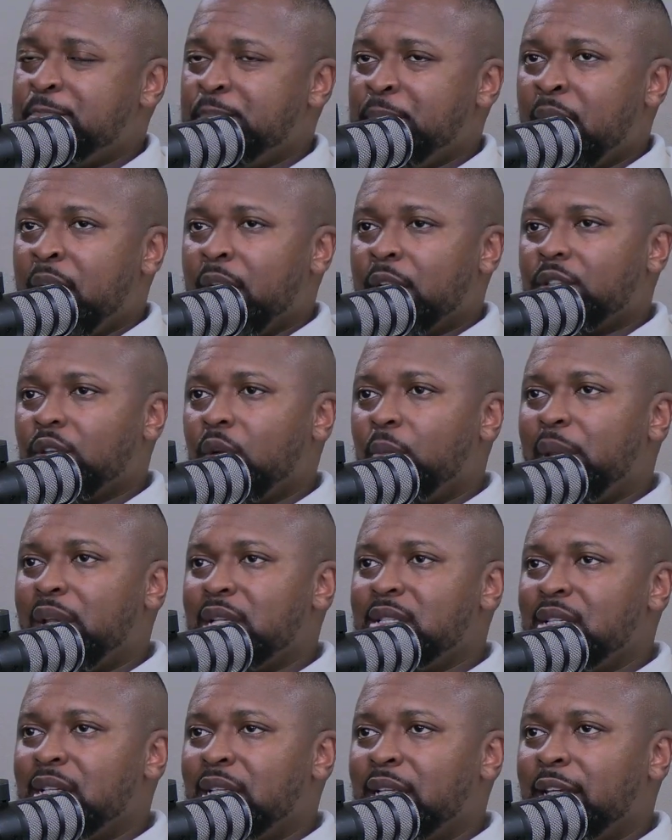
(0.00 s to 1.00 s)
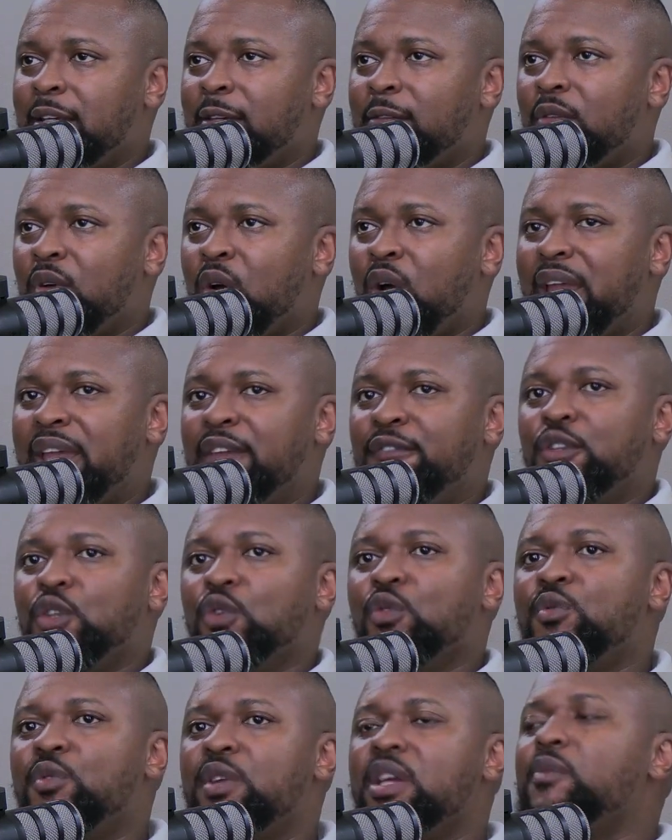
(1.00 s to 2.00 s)
So basically, if
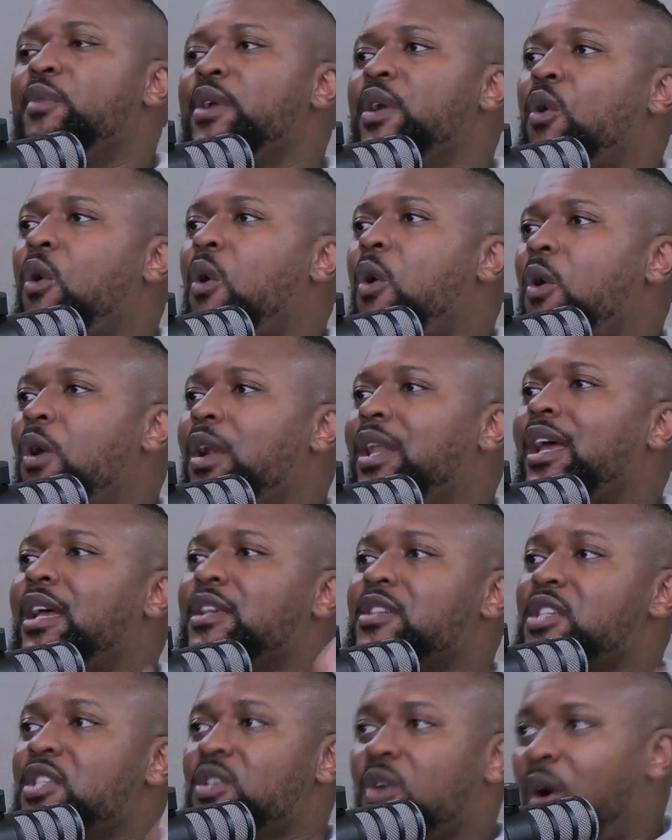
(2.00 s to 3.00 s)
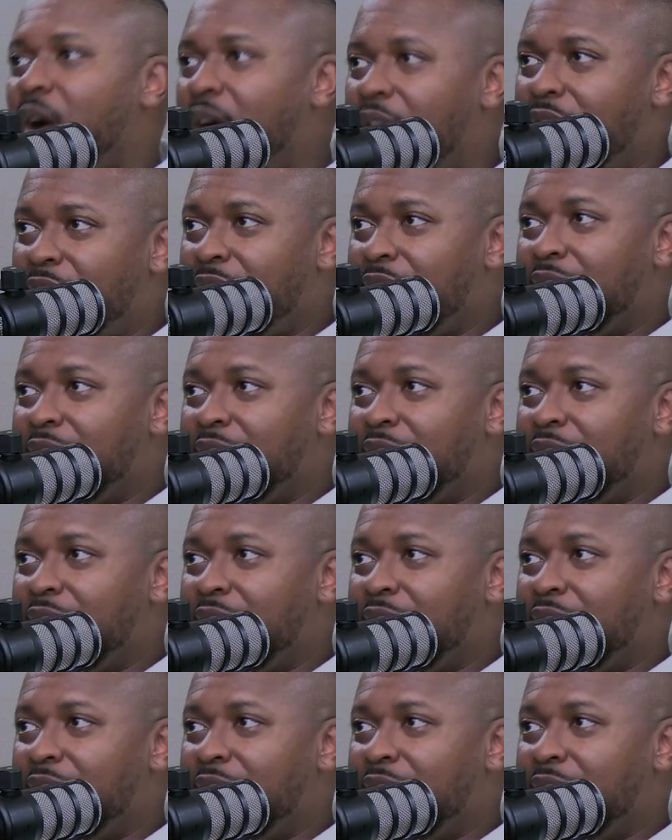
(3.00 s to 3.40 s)
you re-record a song,